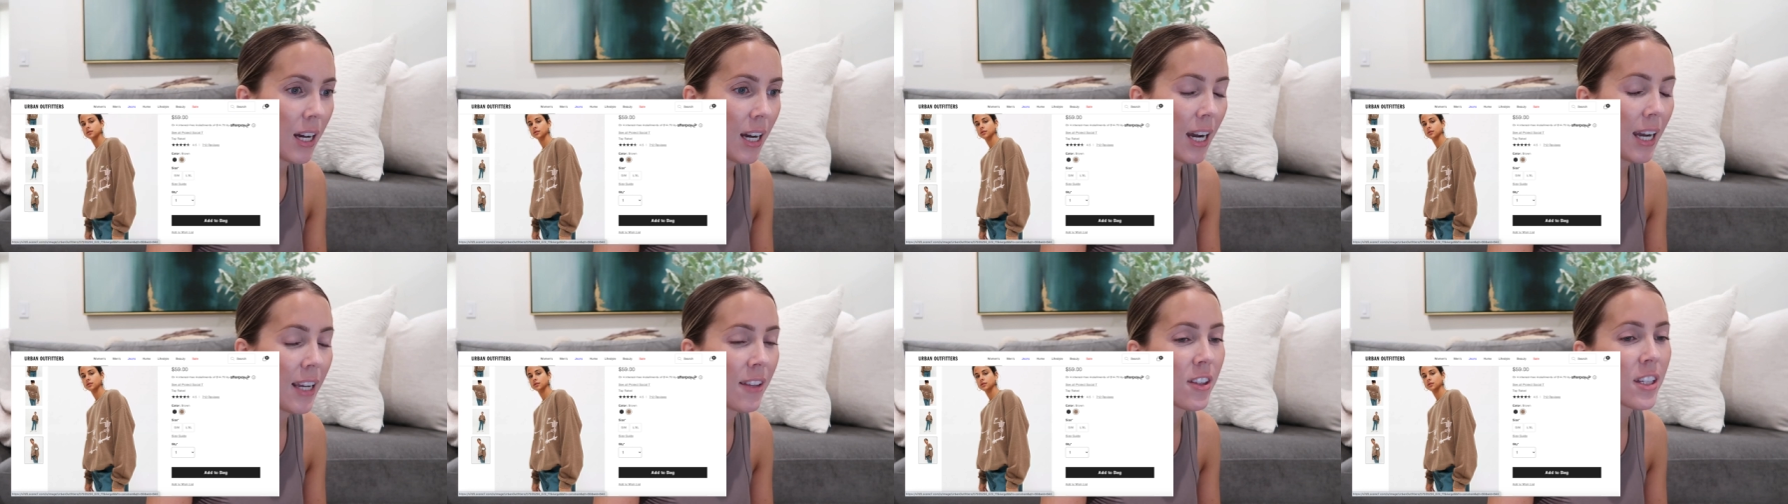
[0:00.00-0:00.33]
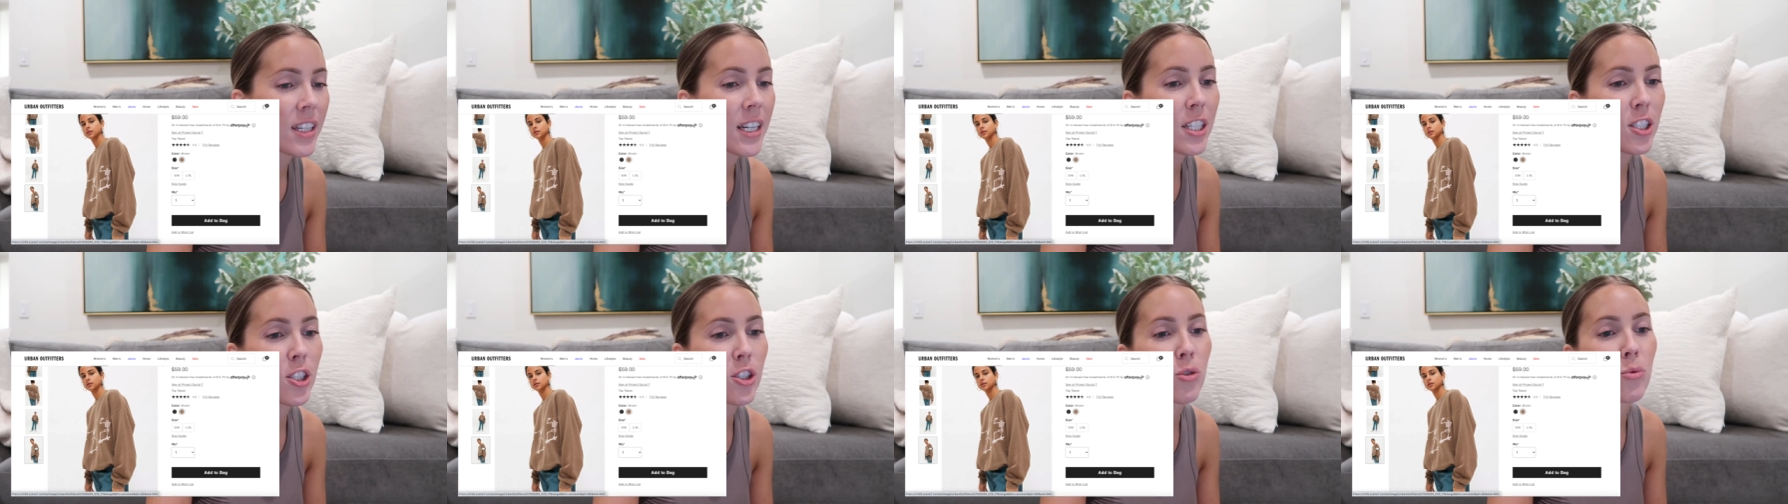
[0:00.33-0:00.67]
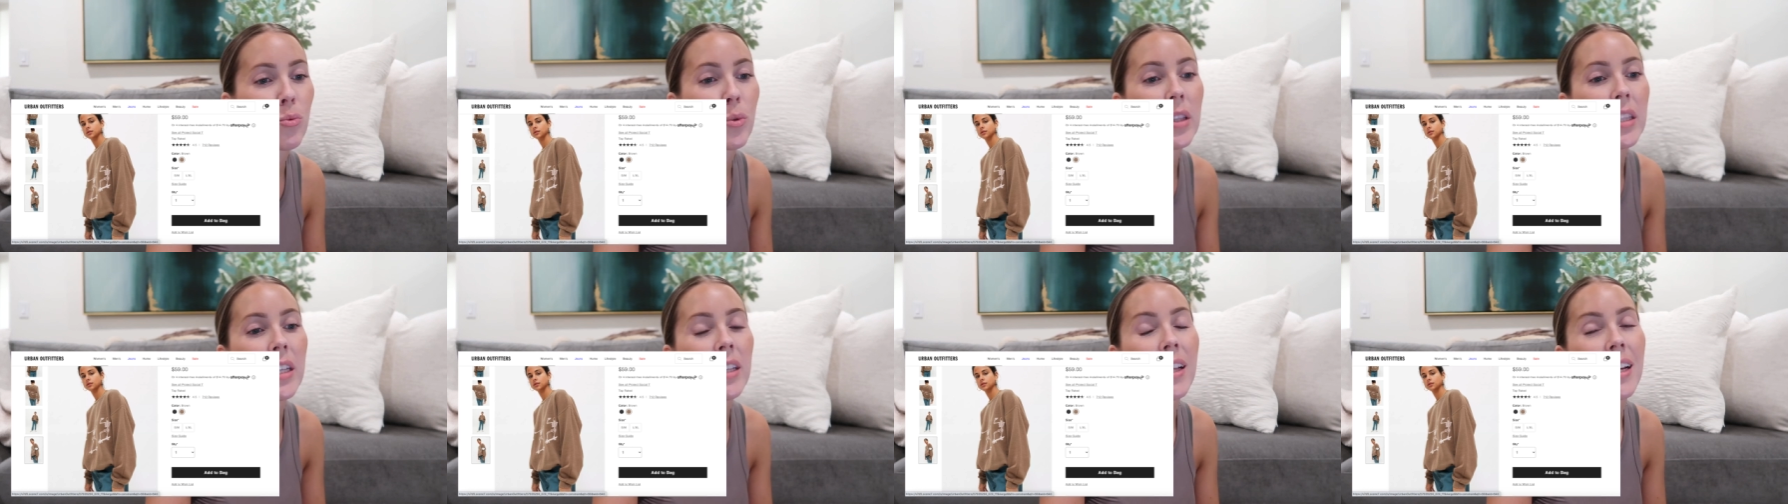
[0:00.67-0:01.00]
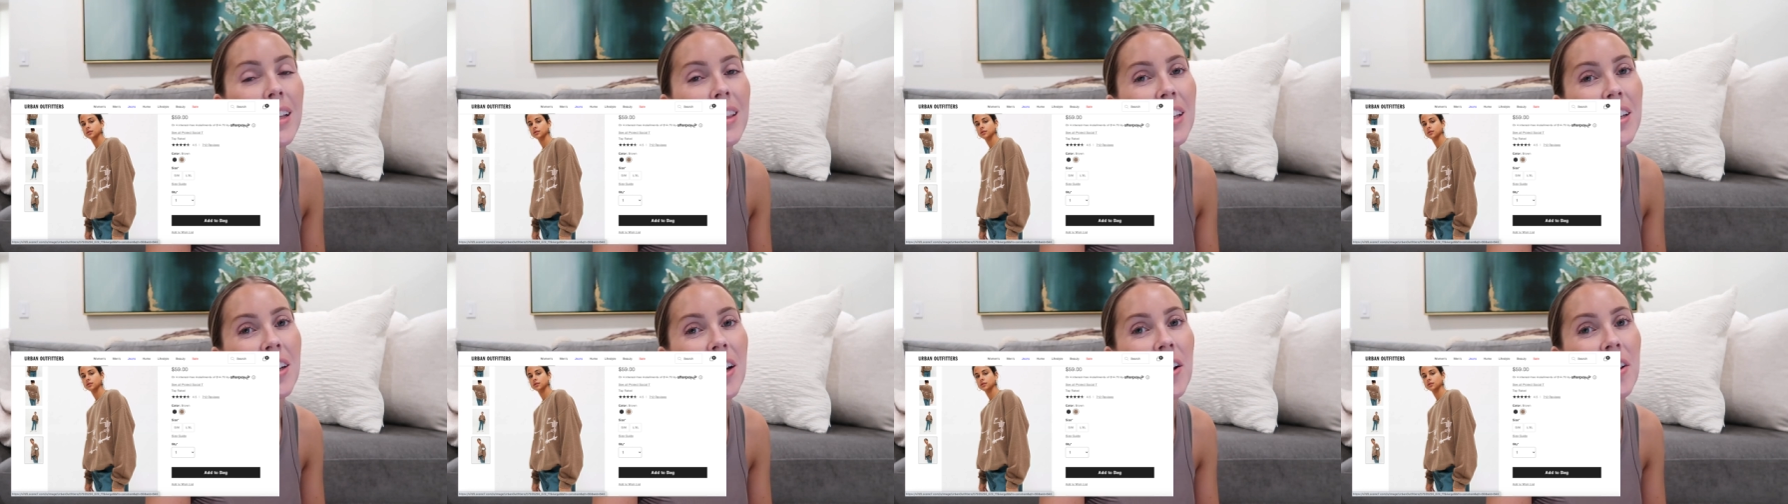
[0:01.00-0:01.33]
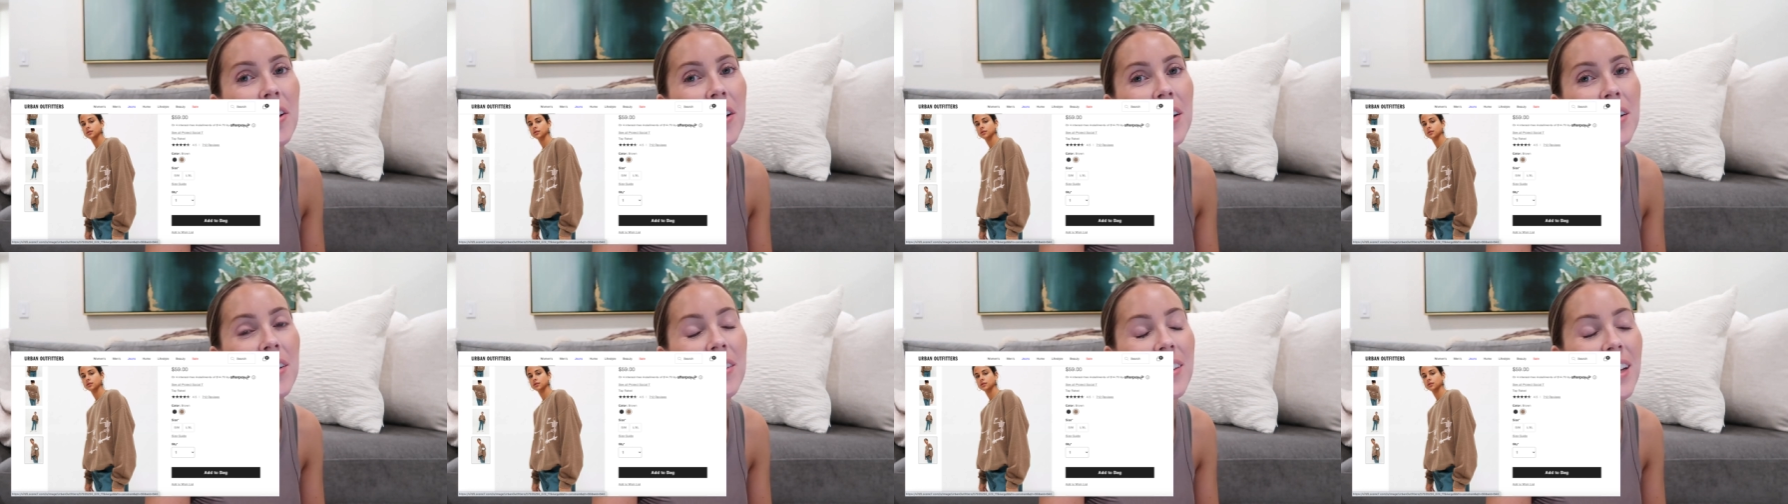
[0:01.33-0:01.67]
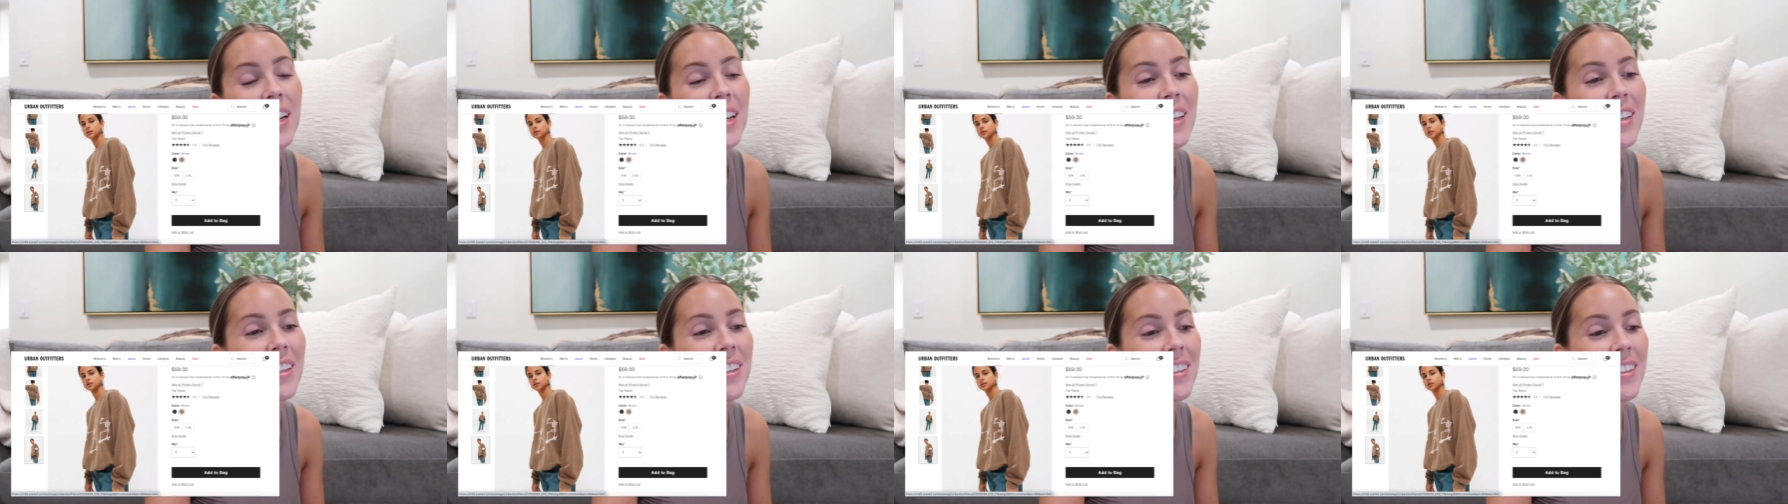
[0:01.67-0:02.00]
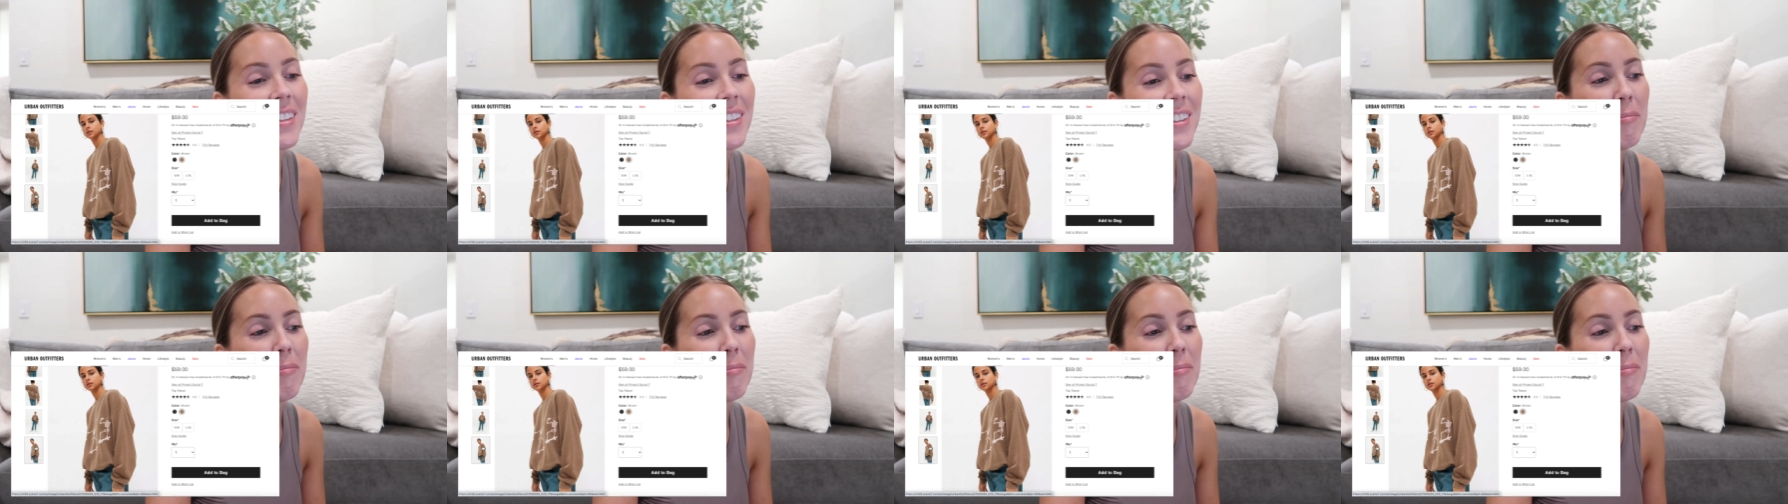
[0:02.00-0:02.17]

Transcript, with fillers: I think I just really like the color. Like,